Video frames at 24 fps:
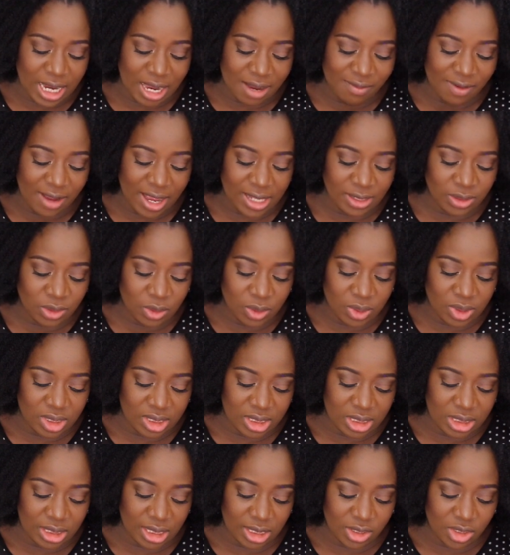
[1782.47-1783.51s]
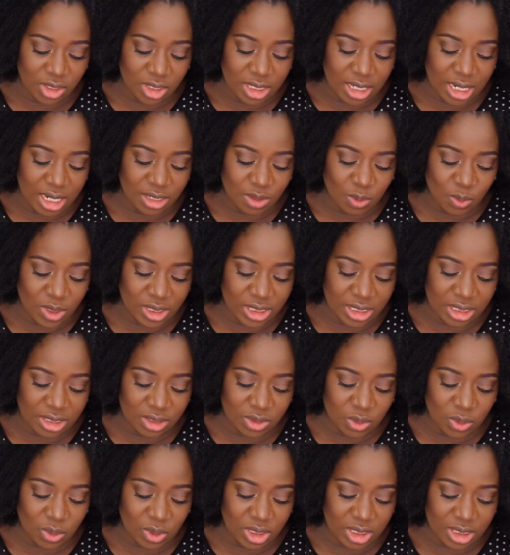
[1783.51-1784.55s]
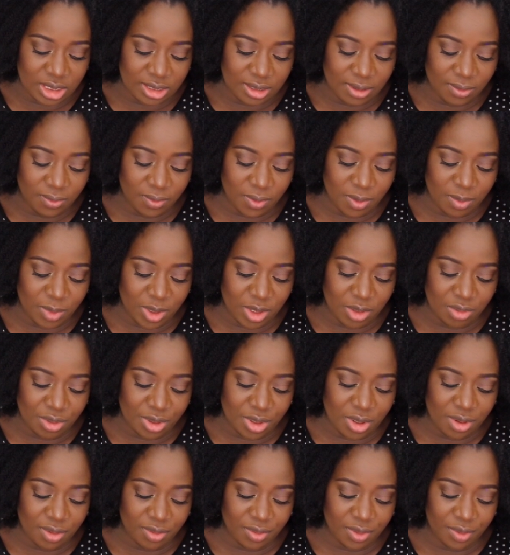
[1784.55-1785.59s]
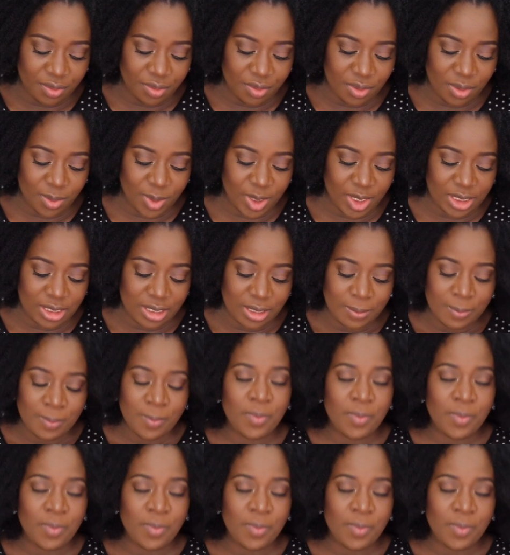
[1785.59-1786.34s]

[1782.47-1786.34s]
I've had 2 C-section and it wasn't so easy for me recovering from it.